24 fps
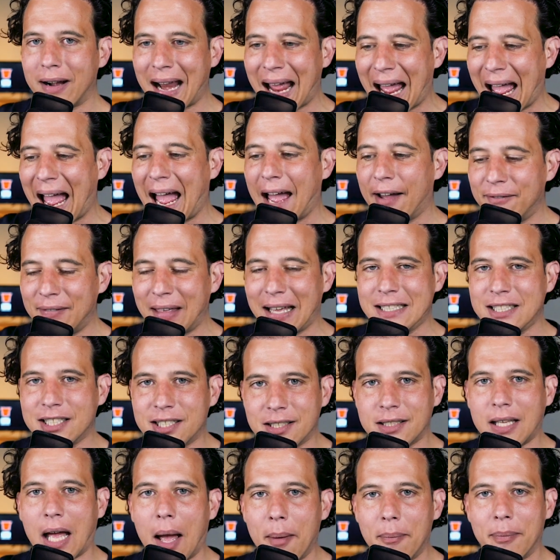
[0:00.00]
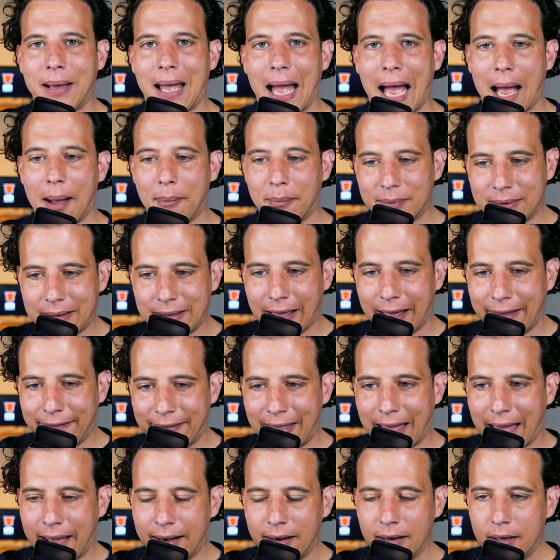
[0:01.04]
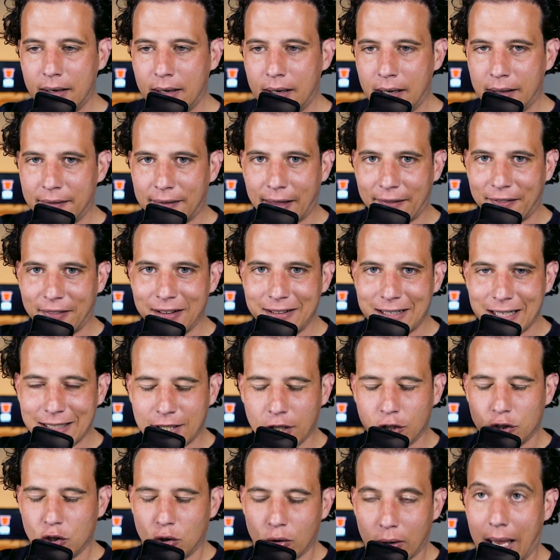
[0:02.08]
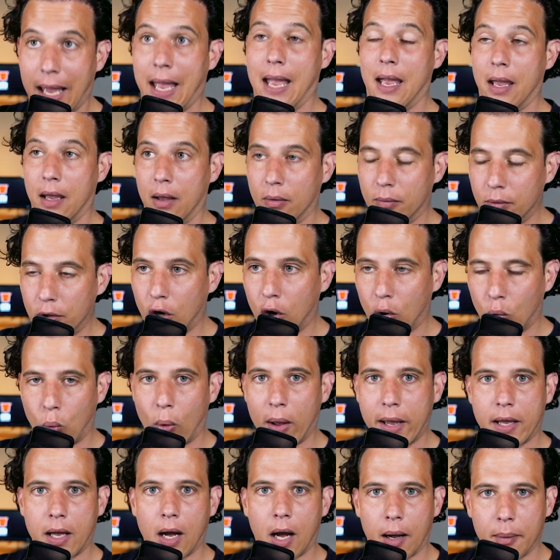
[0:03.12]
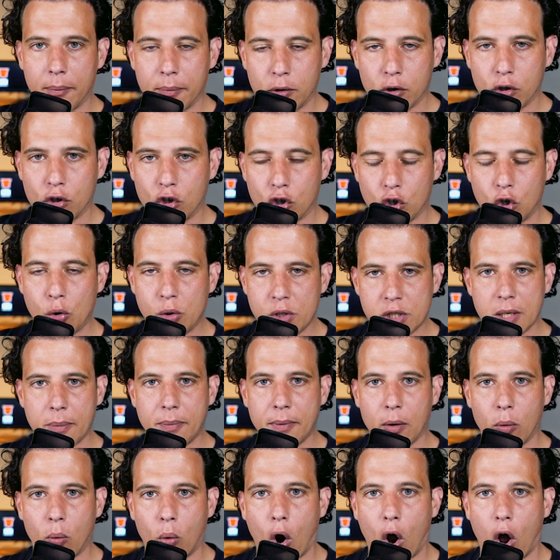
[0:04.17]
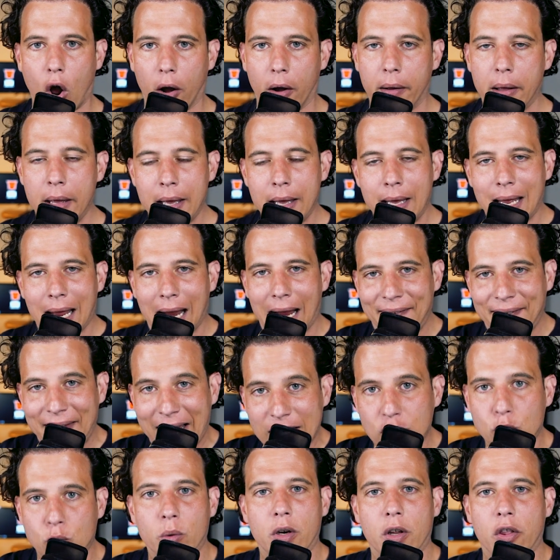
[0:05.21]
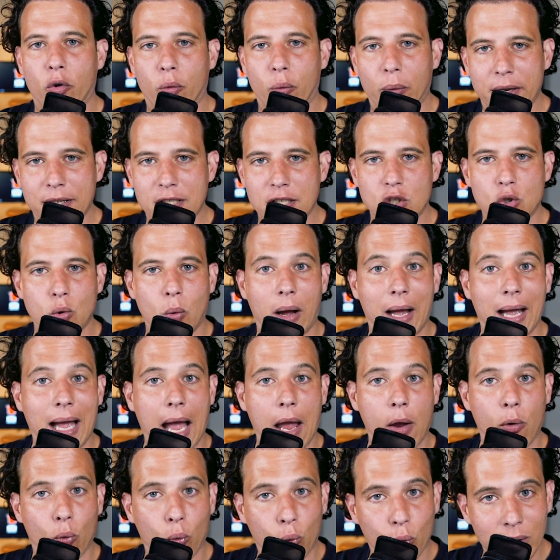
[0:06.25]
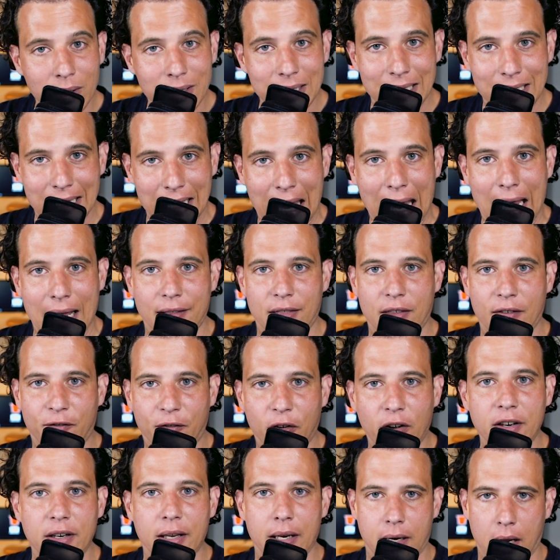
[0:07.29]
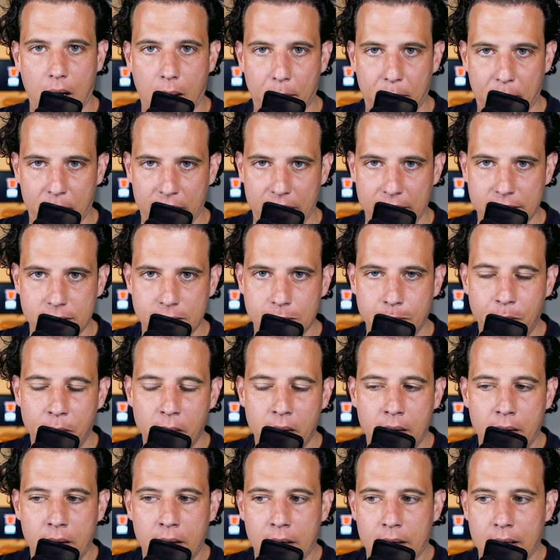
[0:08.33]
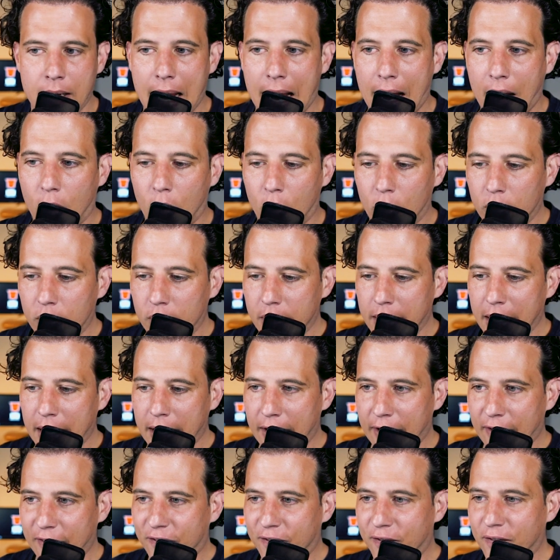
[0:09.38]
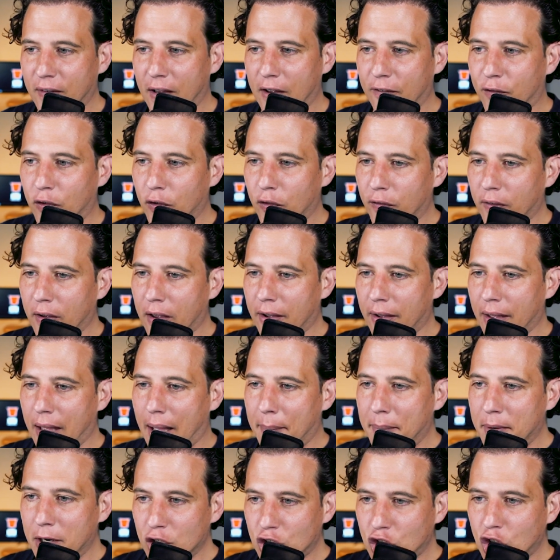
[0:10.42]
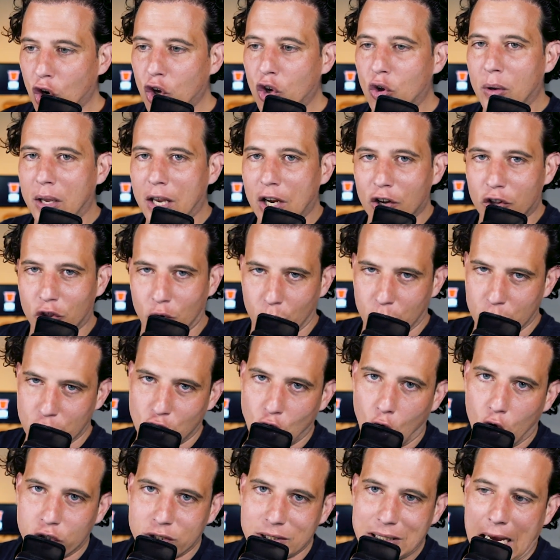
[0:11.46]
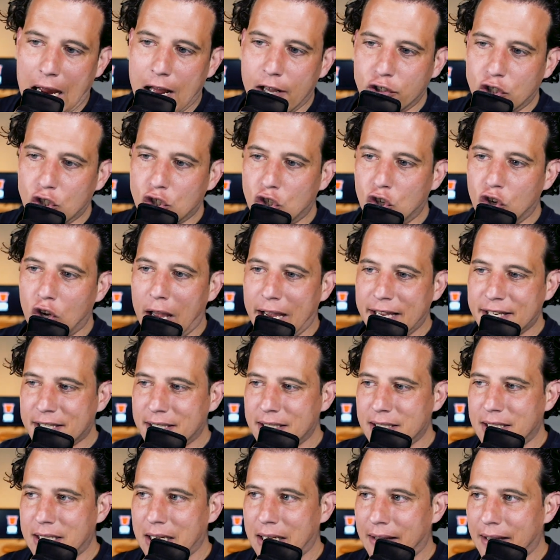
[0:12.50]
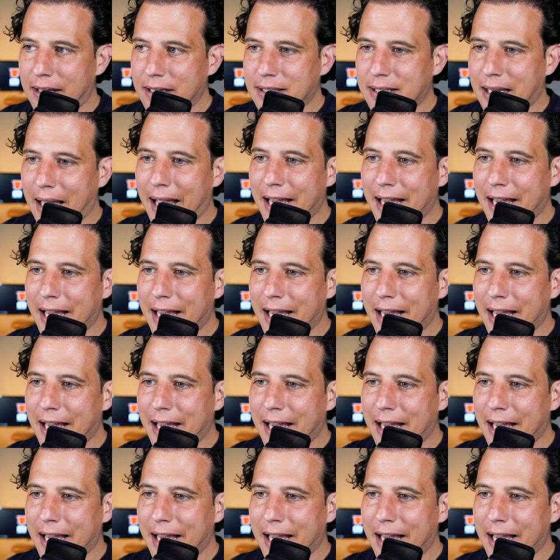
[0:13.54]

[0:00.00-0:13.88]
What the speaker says: to have that stopgap, that thing that tells you, hey, wake up, you're doing something wrong. And that's one of the reasons why I really like the funded companies. Now, if I'm going to show you here the results now, just so you guys can see this. I